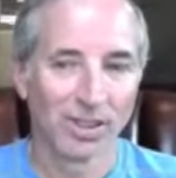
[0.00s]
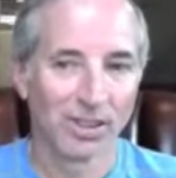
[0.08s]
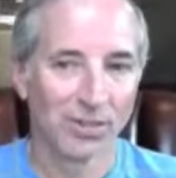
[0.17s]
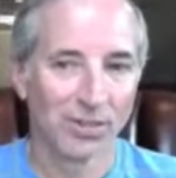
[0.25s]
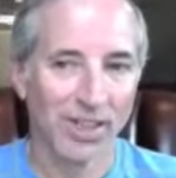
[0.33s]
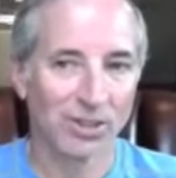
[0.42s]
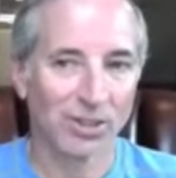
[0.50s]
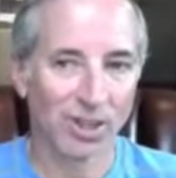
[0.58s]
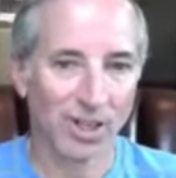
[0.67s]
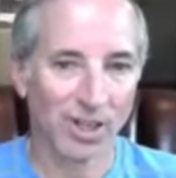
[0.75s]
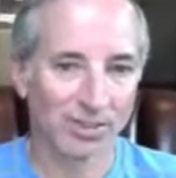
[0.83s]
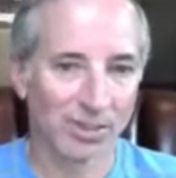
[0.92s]
If that's
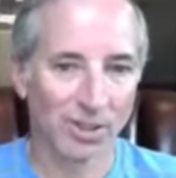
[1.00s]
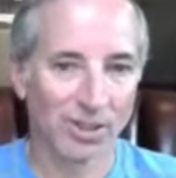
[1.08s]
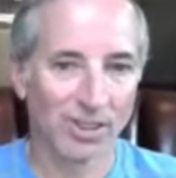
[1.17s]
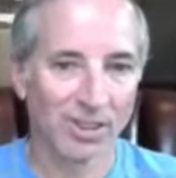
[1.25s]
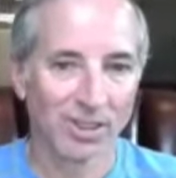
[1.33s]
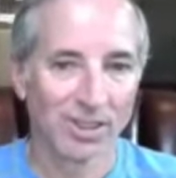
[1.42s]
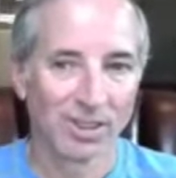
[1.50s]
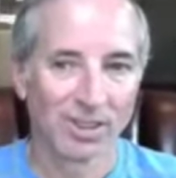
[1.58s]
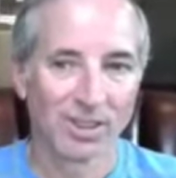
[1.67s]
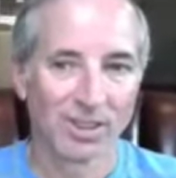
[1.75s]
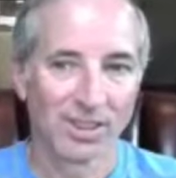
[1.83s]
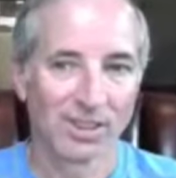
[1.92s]
offered
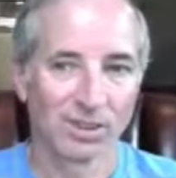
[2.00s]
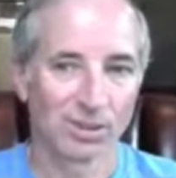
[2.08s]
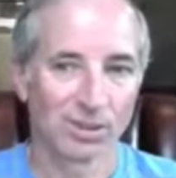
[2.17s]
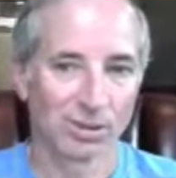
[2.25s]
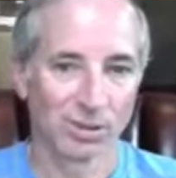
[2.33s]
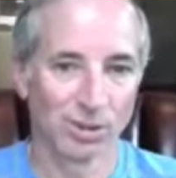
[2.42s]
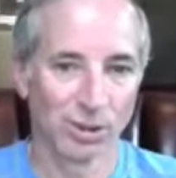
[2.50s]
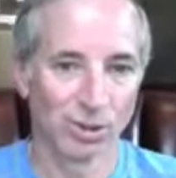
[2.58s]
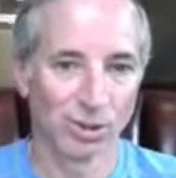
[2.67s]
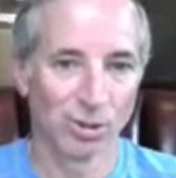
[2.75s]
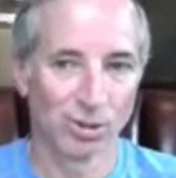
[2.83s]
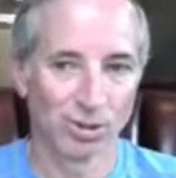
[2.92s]
in
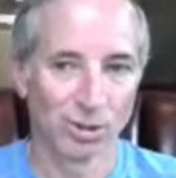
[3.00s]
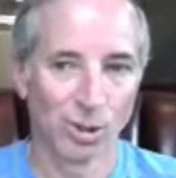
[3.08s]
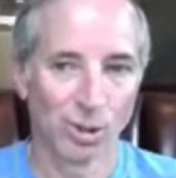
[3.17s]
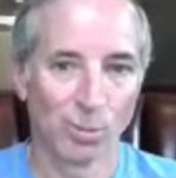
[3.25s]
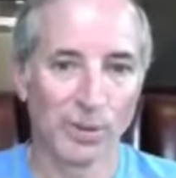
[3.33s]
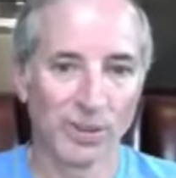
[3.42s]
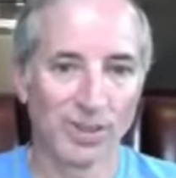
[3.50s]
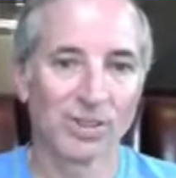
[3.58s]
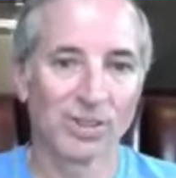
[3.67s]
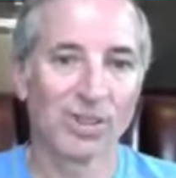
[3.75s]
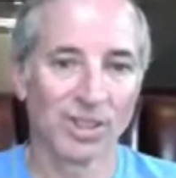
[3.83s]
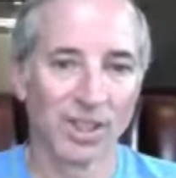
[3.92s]
true
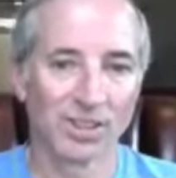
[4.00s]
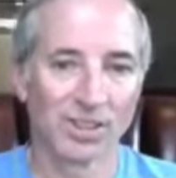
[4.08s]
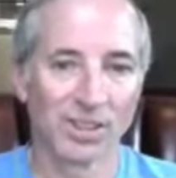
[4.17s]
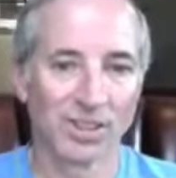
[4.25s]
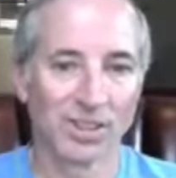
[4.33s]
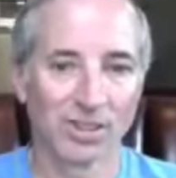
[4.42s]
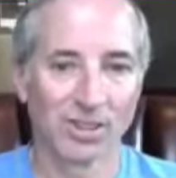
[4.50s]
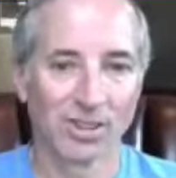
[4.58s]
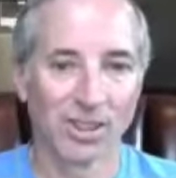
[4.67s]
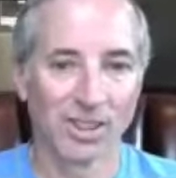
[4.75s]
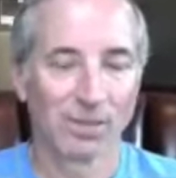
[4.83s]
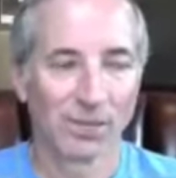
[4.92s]
openness and
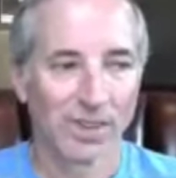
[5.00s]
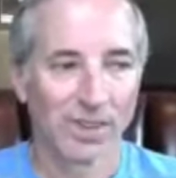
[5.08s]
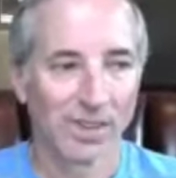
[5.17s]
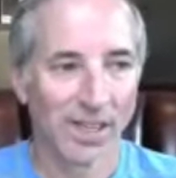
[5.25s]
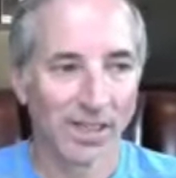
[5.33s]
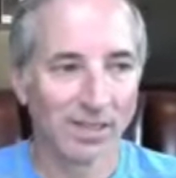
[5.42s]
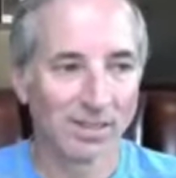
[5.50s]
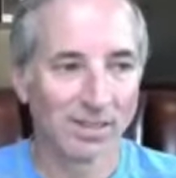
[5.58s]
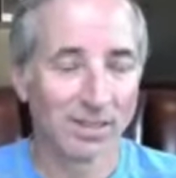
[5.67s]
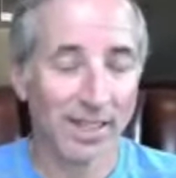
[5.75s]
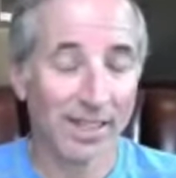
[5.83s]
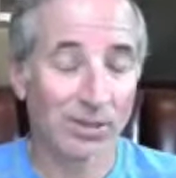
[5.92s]
authenticity,
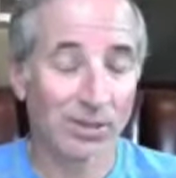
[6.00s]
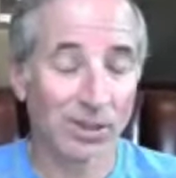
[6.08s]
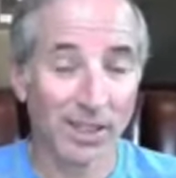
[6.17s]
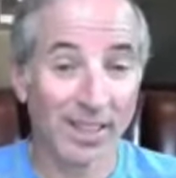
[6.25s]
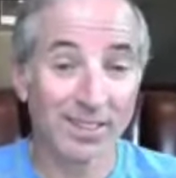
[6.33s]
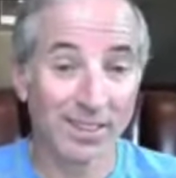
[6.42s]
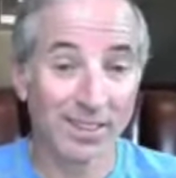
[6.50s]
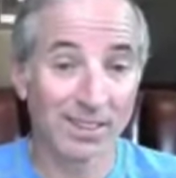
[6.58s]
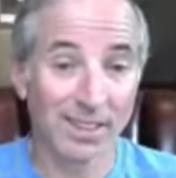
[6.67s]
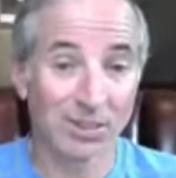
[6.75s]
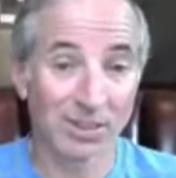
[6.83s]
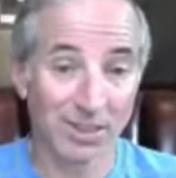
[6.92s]
then actually I think
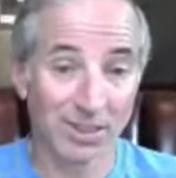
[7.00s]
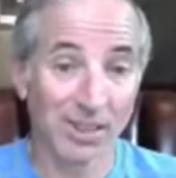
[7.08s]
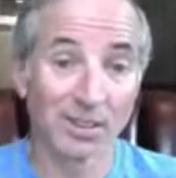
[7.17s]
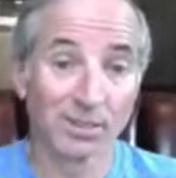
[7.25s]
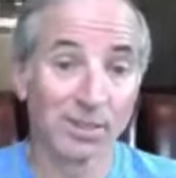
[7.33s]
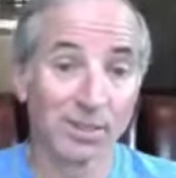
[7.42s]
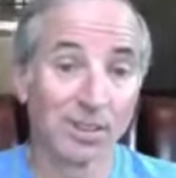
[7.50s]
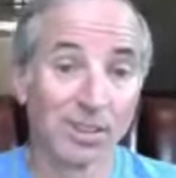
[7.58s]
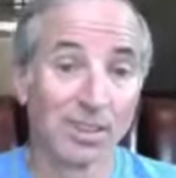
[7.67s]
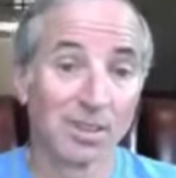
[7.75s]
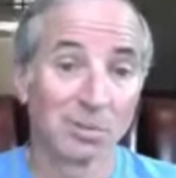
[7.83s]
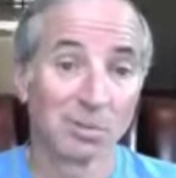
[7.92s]
that's a gift,
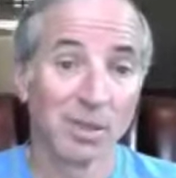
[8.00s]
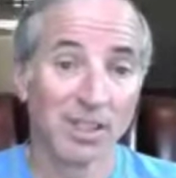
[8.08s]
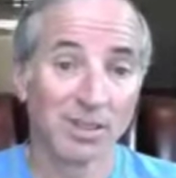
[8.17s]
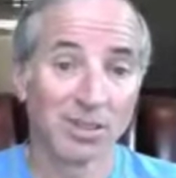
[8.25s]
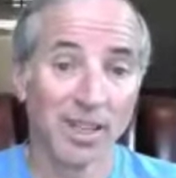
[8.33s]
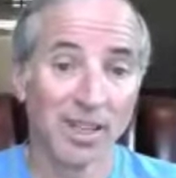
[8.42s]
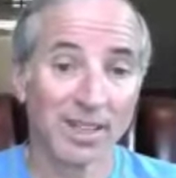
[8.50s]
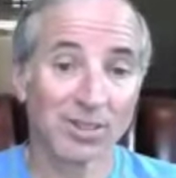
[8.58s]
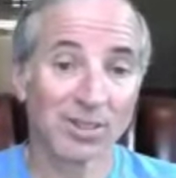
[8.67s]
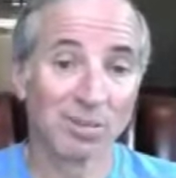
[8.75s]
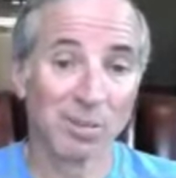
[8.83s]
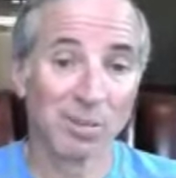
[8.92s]
because
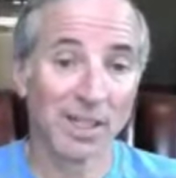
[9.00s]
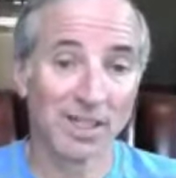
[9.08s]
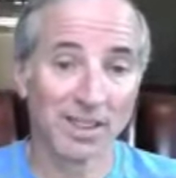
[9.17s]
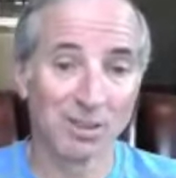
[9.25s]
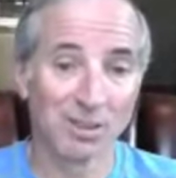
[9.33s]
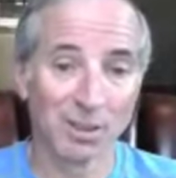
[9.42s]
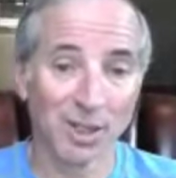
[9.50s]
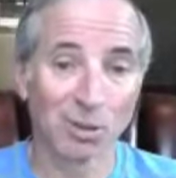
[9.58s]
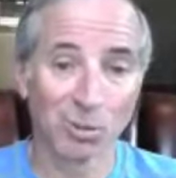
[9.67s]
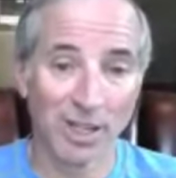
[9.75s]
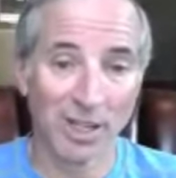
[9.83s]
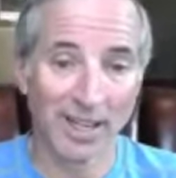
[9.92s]
that's somebody in
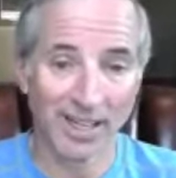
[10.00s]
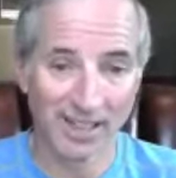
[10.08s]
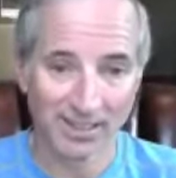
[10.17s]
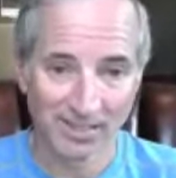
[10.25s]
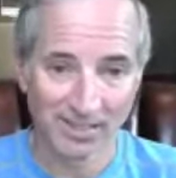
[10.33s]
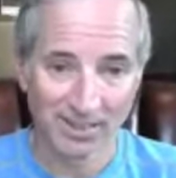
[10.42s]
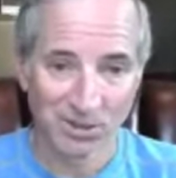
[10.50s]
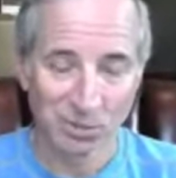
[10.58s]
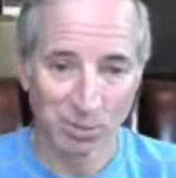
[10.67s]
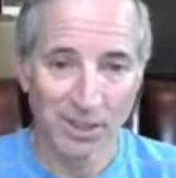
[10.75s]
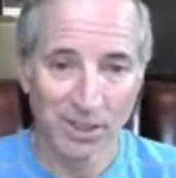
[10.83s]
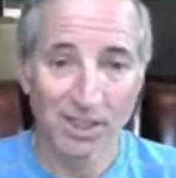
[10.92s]
their way
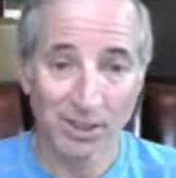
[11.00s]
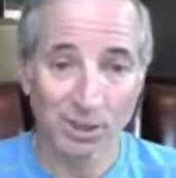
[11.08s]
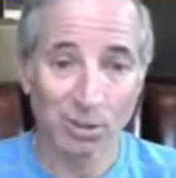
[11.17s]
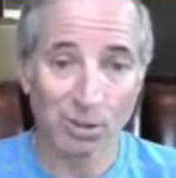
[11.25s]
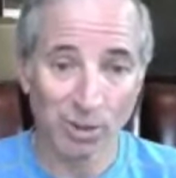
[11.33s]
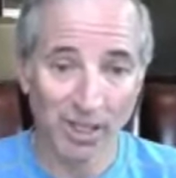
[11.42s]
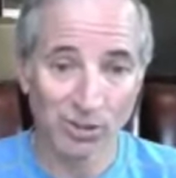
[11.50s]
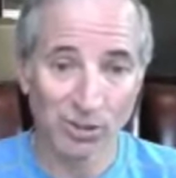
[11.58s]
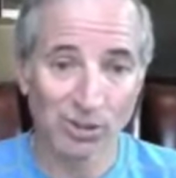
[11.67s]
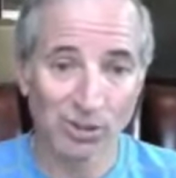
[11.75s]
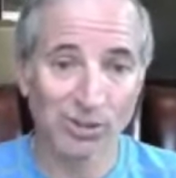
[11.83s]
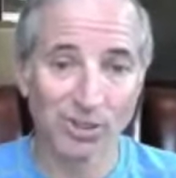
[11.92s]
being
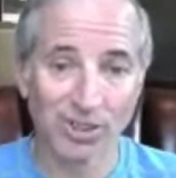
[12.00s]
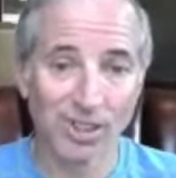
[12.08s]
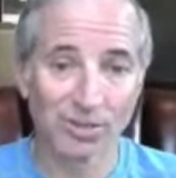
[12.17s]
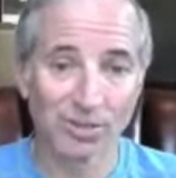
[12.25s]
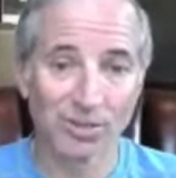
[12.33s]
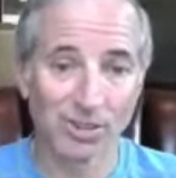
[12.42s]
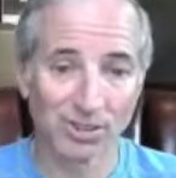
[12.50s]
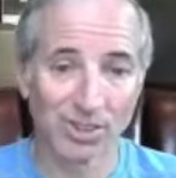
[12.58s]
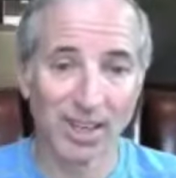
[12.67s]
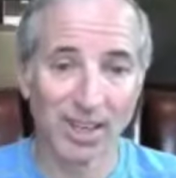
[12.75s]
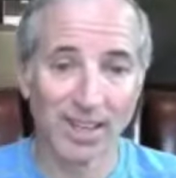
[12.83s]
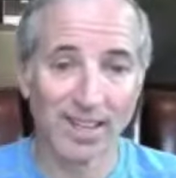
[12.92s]
courageous enough to
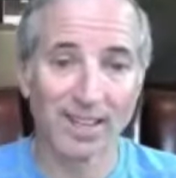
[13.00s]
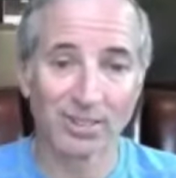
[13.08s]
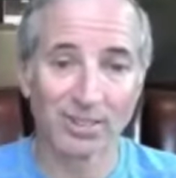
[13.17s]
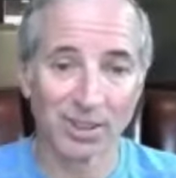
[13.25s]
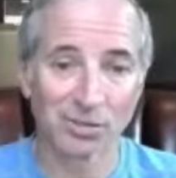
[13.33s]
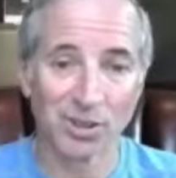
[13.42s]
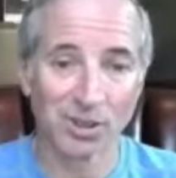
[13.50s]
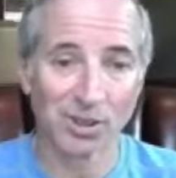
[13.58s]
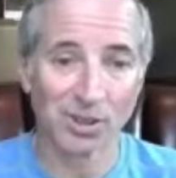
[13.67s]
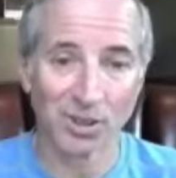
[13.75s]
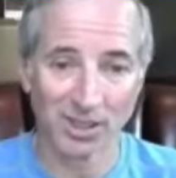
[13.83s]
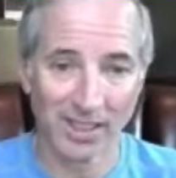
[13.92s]
say how they
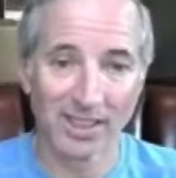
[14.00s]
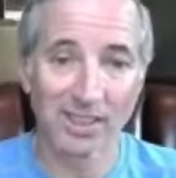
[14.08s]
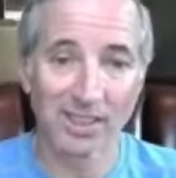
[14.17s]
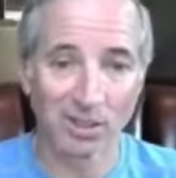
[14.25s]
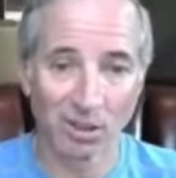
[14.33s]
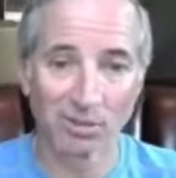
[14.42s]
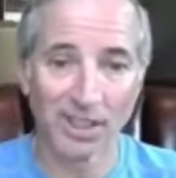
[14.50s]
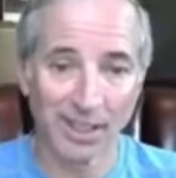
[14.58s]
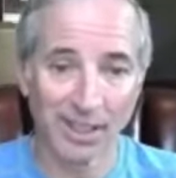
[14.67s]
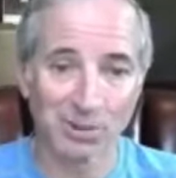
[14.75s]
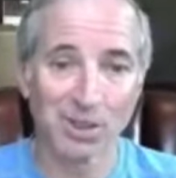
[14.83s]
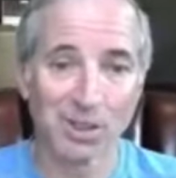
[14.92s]
feel and letting go of an
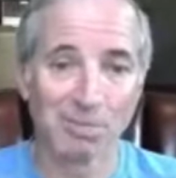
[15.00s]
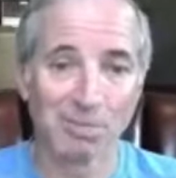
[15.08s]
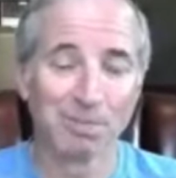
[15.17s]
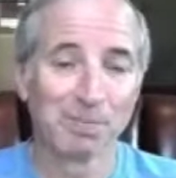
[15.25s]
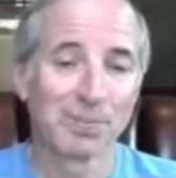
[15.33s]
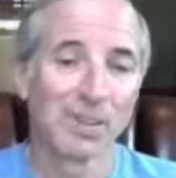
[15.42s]
outcome.